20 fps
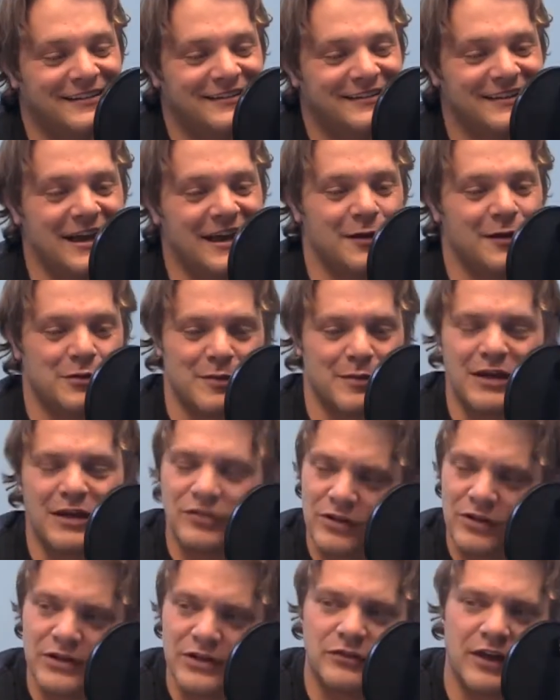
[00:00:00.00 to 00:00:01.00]
But make
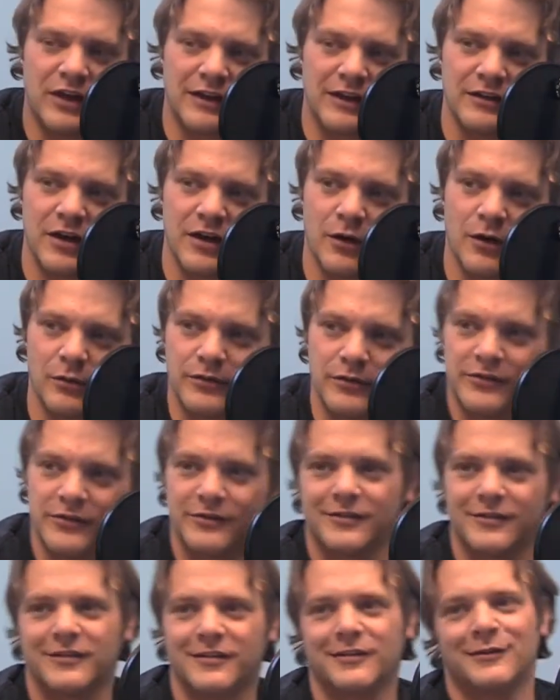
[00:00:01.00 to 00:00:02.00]
sure you take
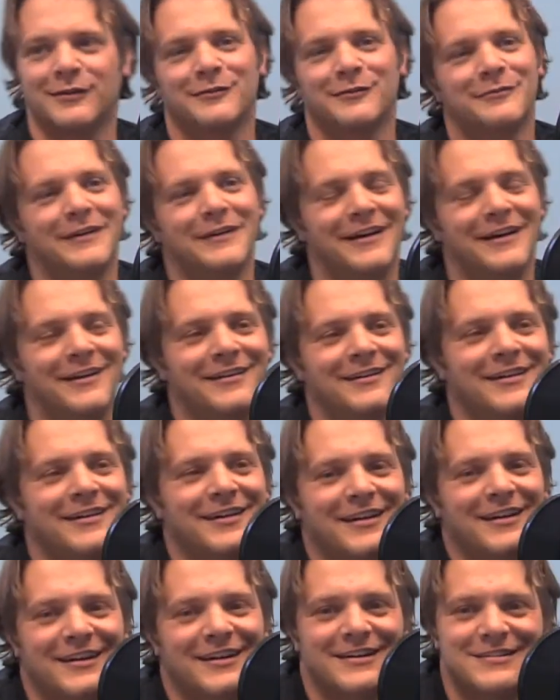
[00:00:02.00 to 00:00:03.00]
notes. But
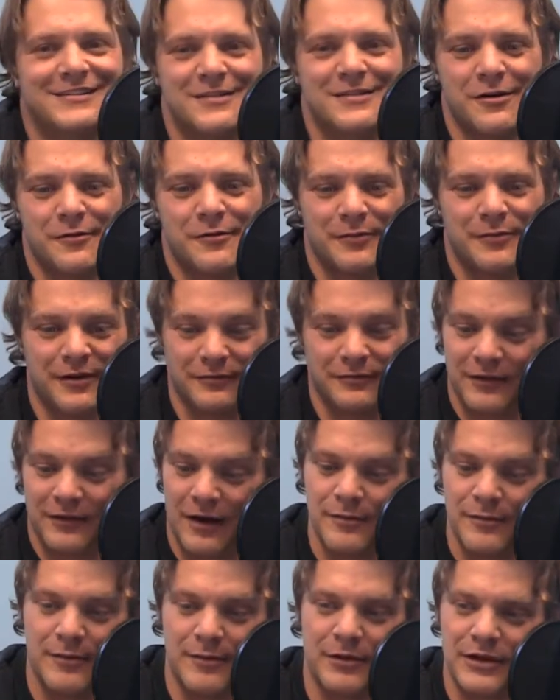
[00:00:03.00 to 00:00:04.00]

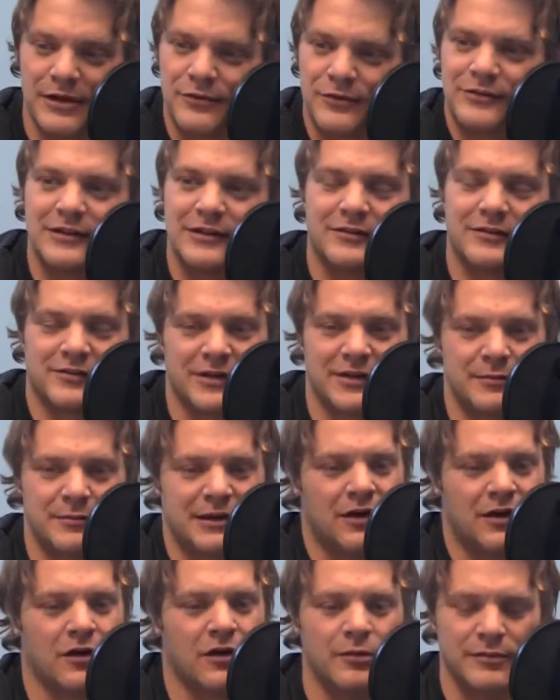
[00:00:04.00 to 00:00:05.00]
I remember you used to send
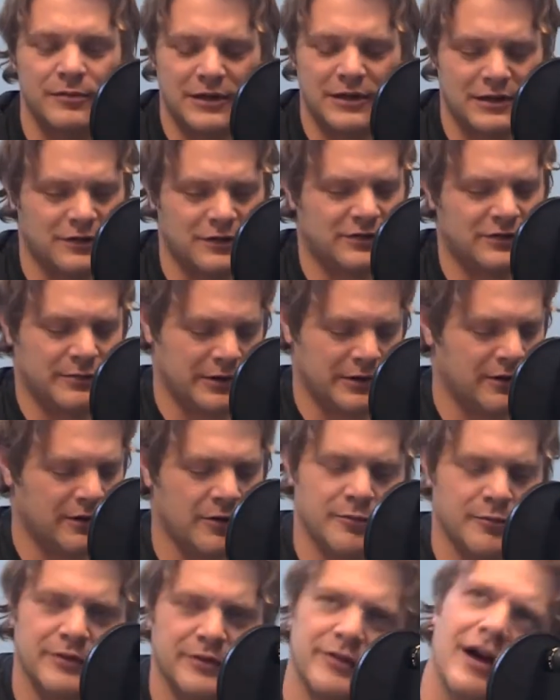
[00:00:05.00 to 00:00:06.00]
me home, and then you sent me
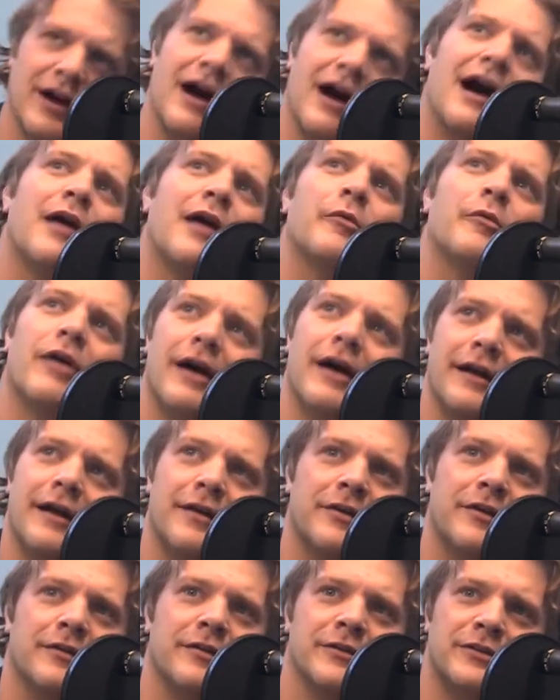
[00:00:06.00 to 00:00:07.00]
home with the hot
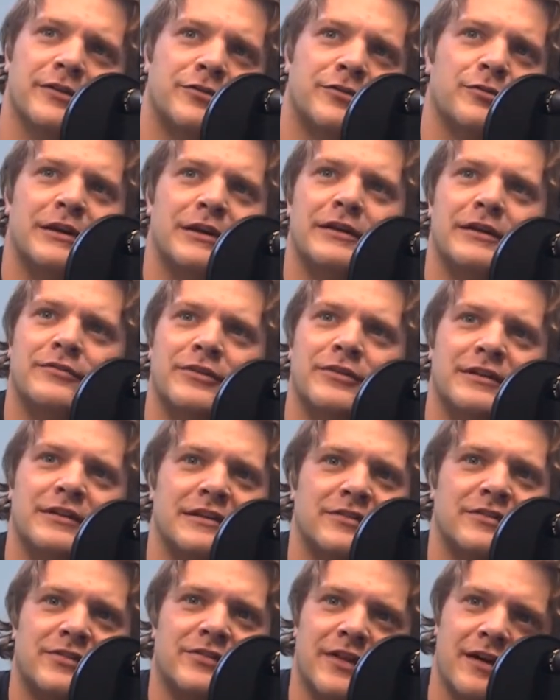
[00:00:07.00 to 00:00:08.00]
wired and the Tweed
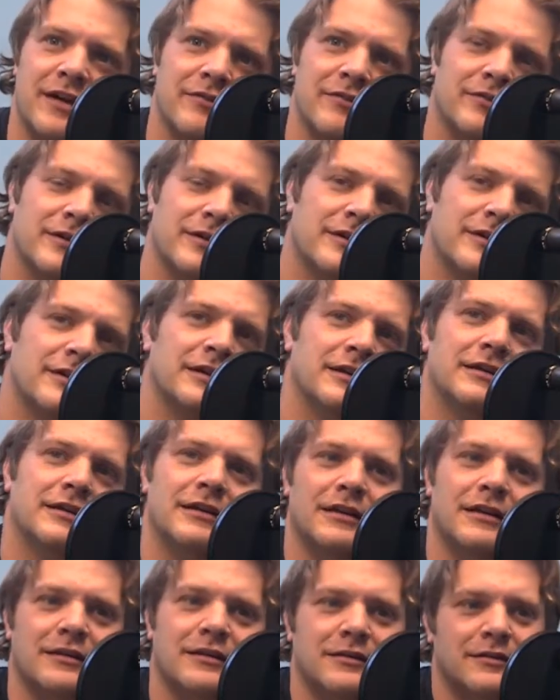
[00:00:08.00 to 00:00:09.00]

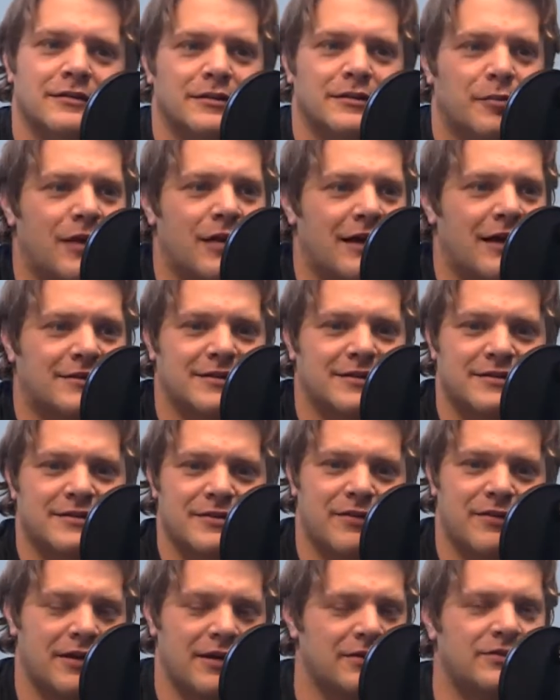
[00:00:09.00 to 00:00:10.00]
57 and the Black
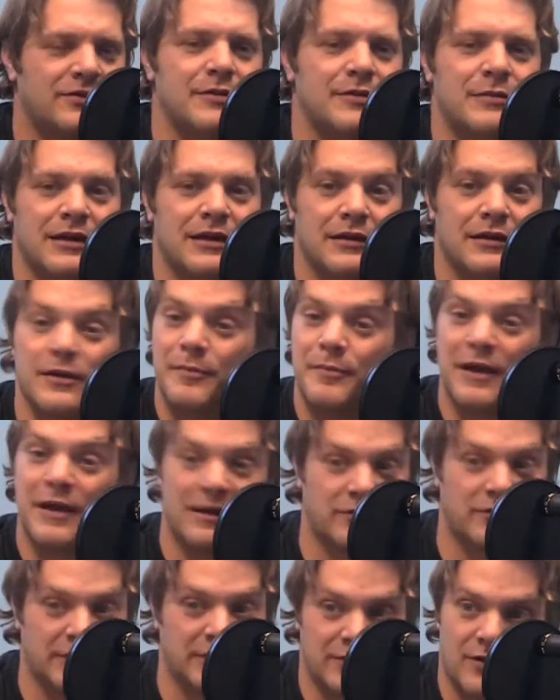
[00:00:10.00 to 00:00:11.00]
65. You sent me in the
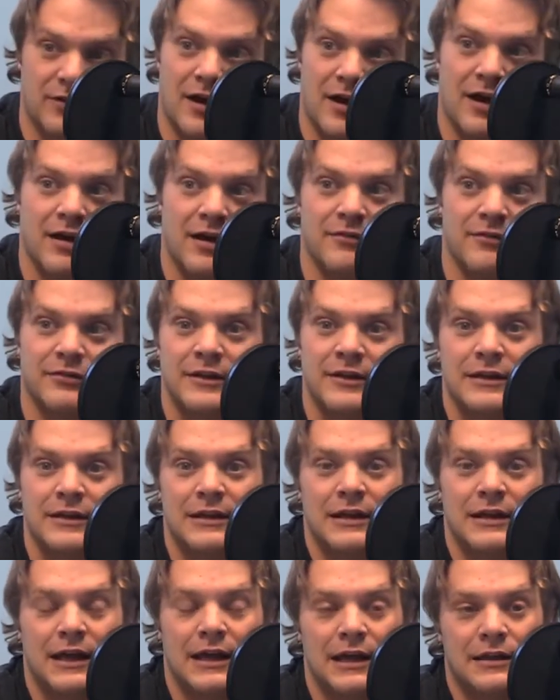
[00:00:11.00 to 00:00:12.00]
Paisley Drive,
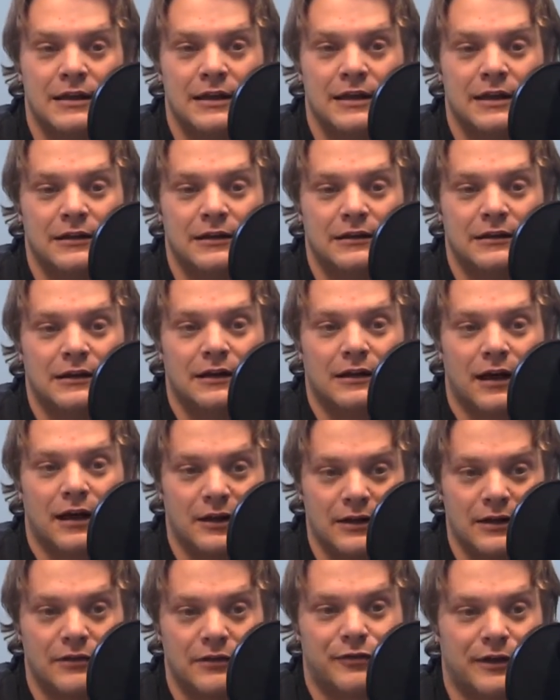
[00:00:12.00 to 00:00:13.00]
and then
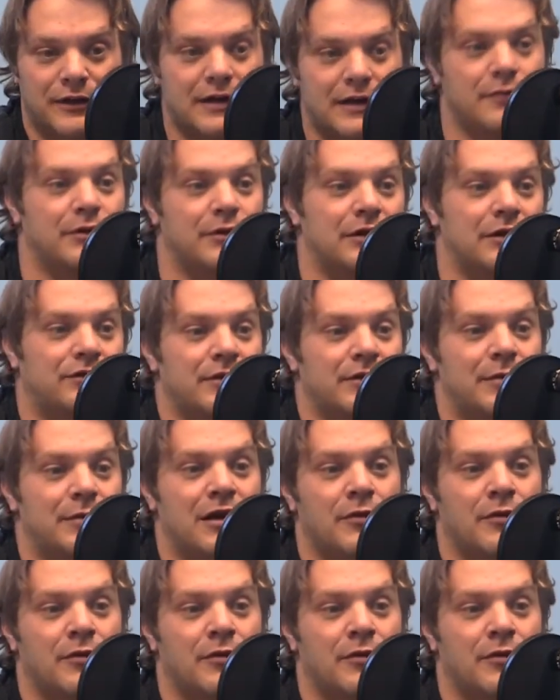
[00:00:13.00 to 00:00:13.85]
I'll never forget when you sent me